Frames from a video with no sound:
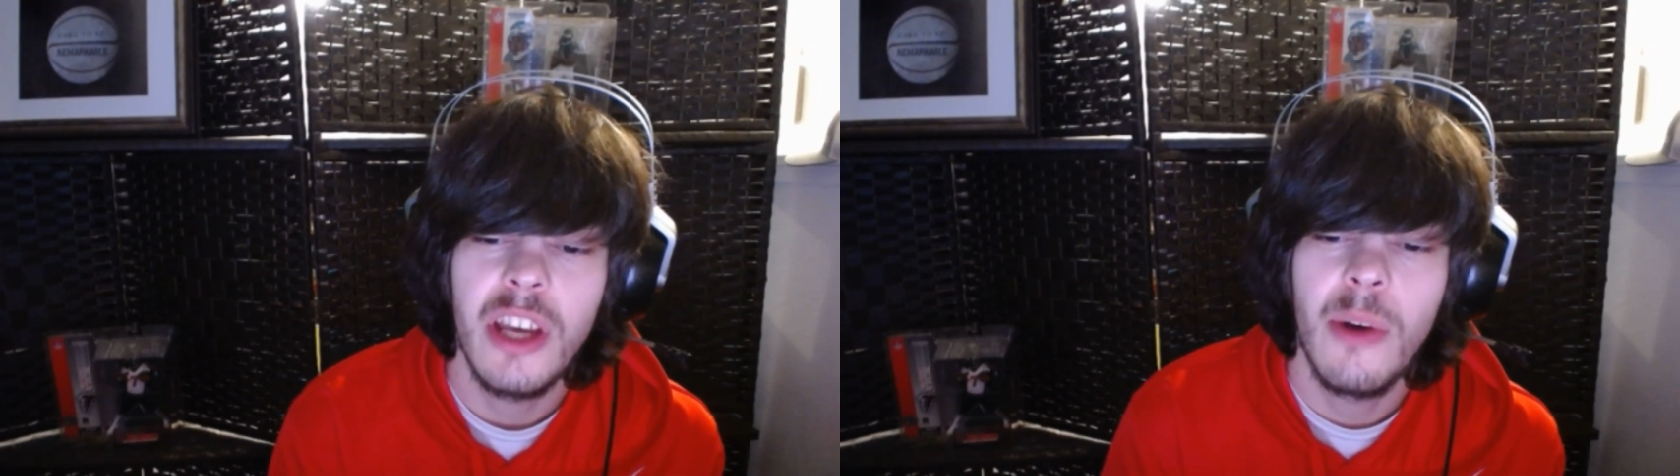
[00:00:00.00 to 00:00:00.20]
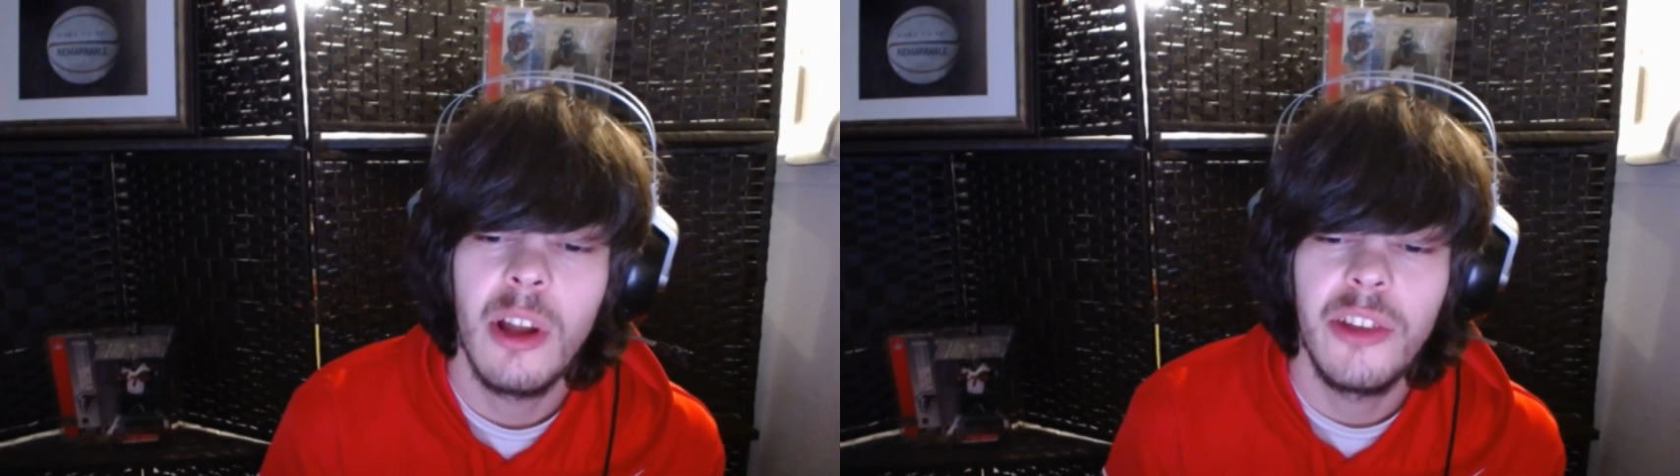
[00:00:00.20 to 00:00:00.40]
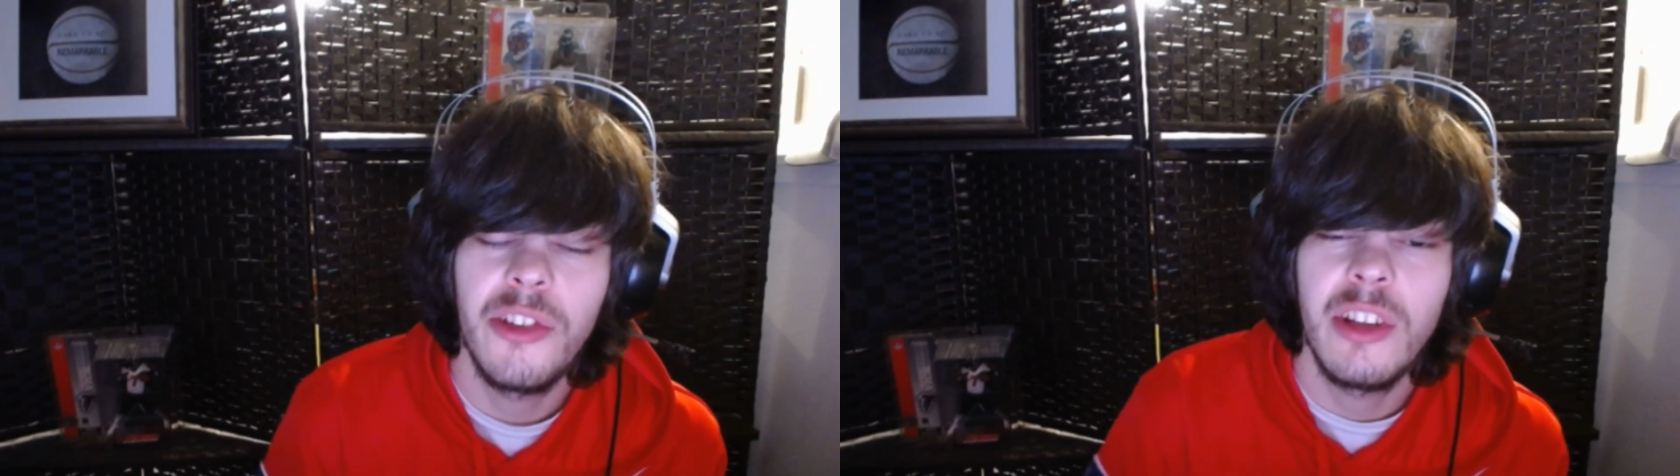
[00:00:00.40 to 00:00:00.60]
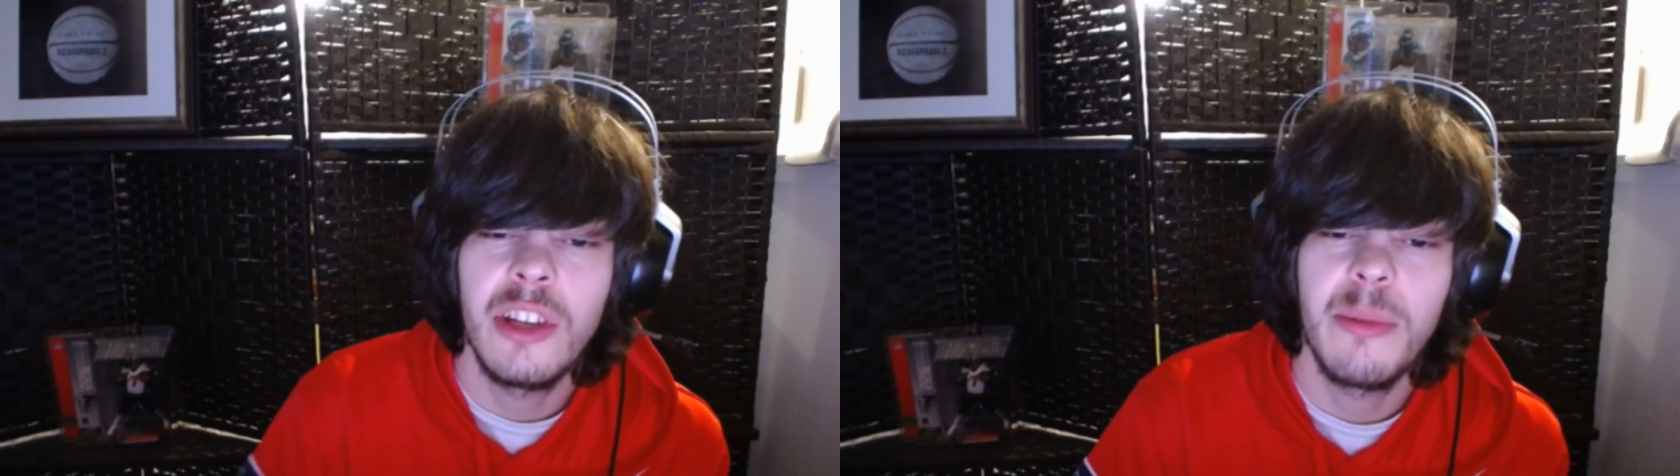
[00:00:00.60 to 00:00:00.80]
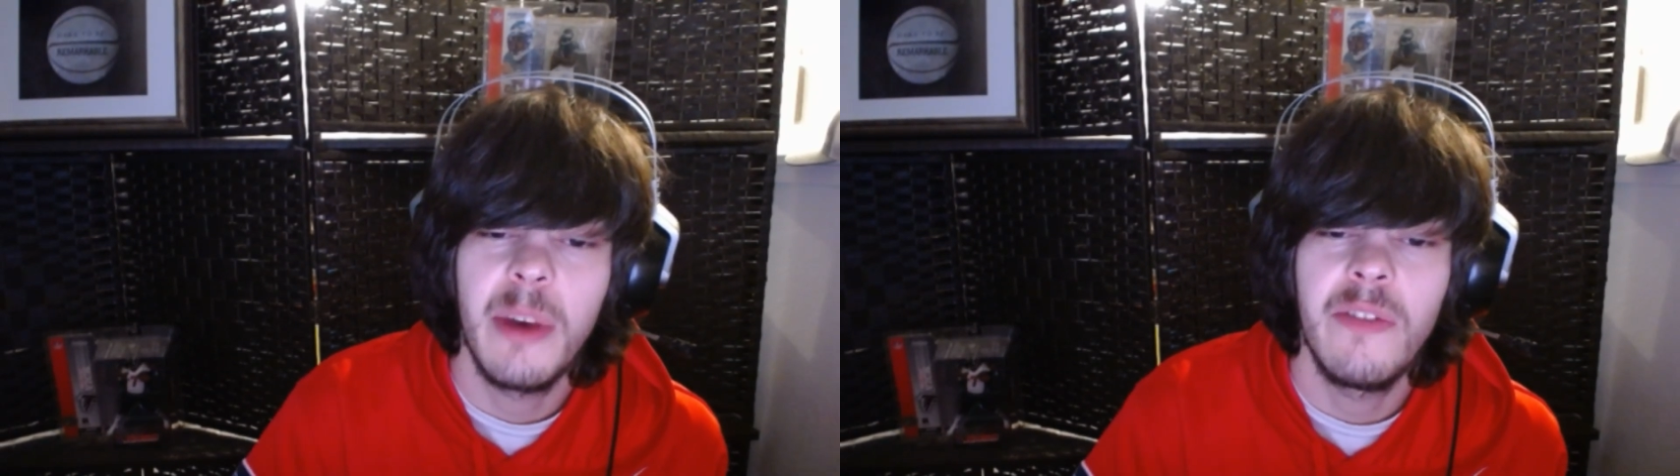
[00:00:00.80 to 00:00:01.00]
you all
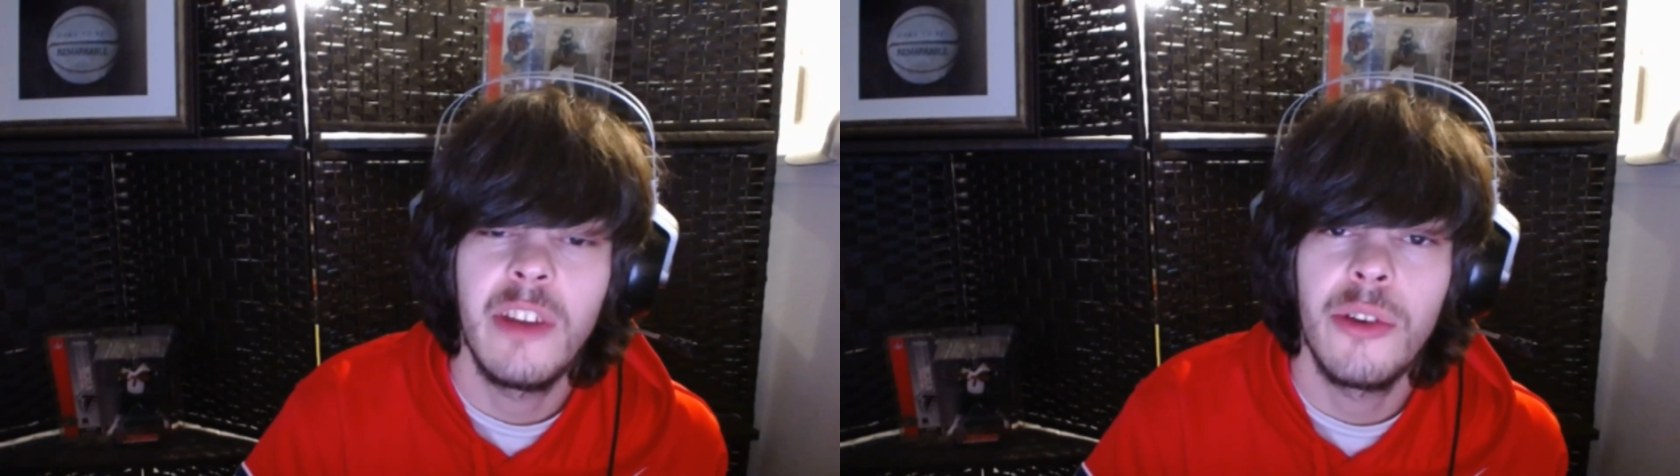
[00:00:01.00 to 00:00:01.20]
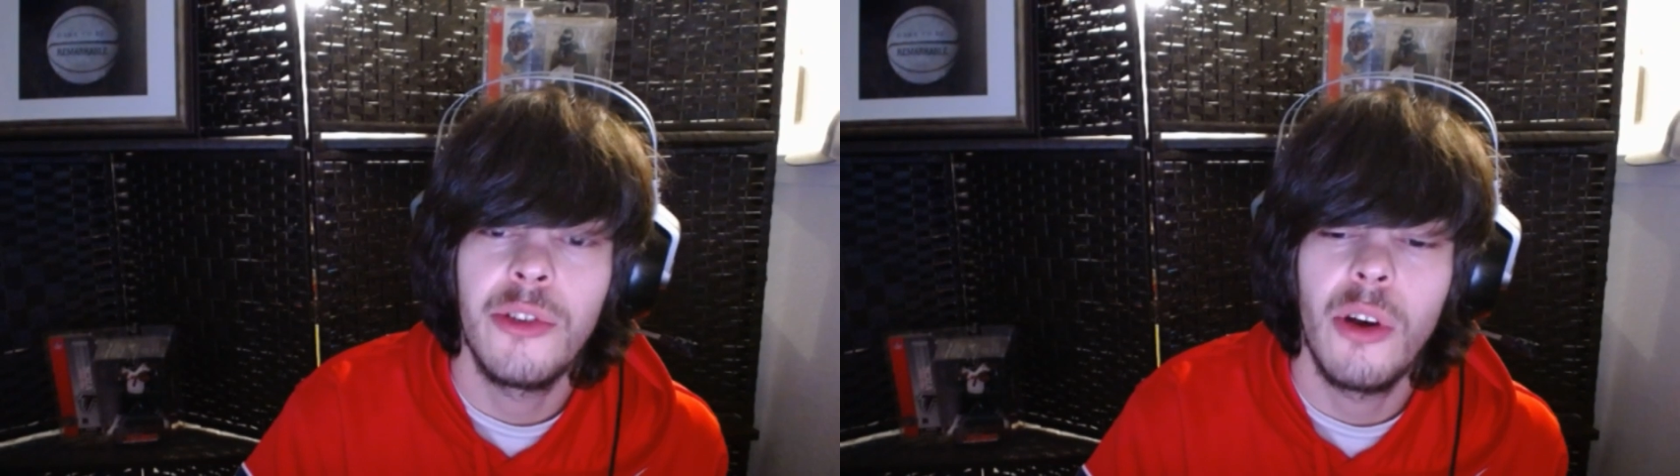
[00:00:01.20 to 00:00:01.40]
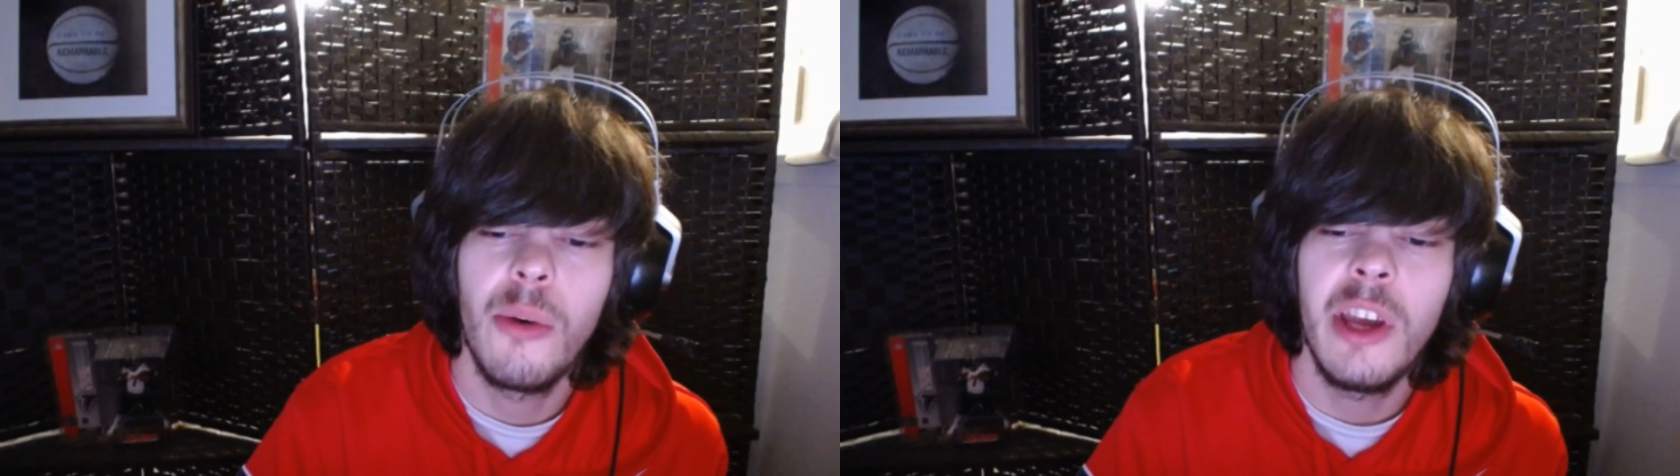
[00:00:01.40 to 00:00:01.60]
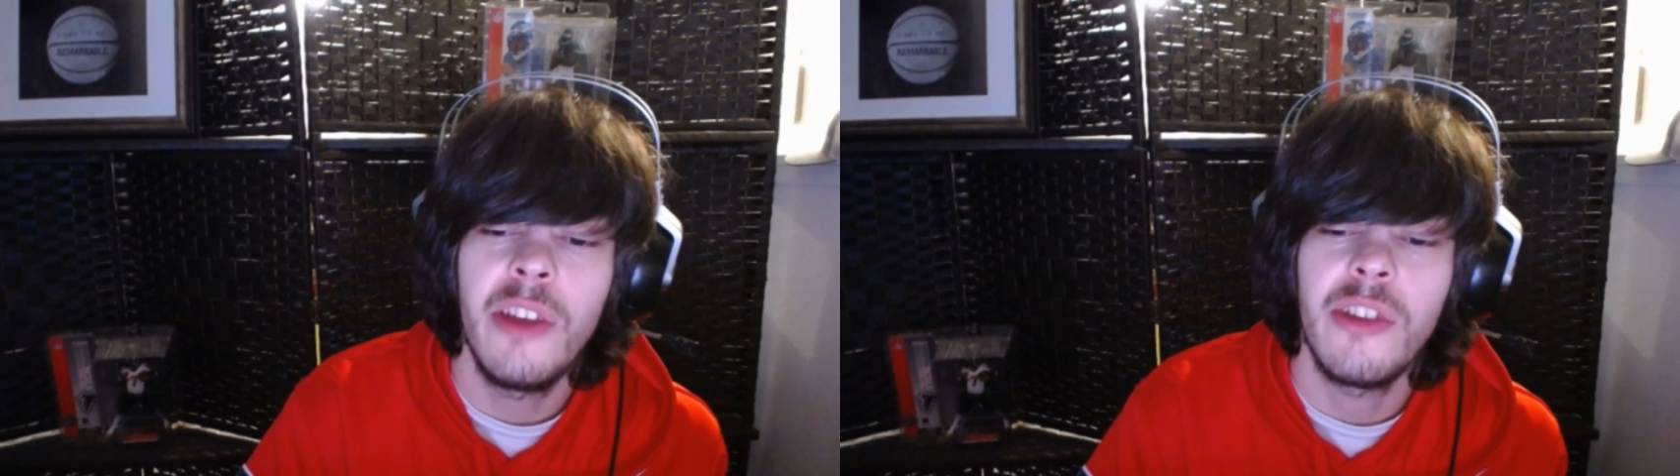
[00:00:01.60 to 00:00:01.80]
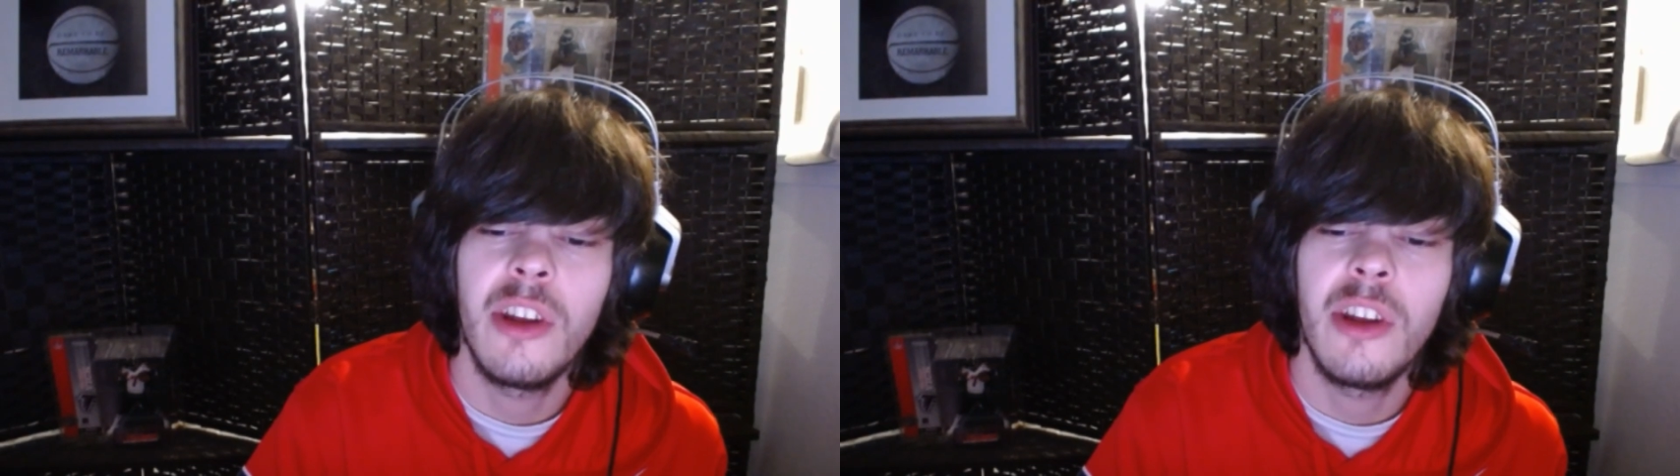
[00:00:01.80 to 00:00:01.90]
listening to my video as always.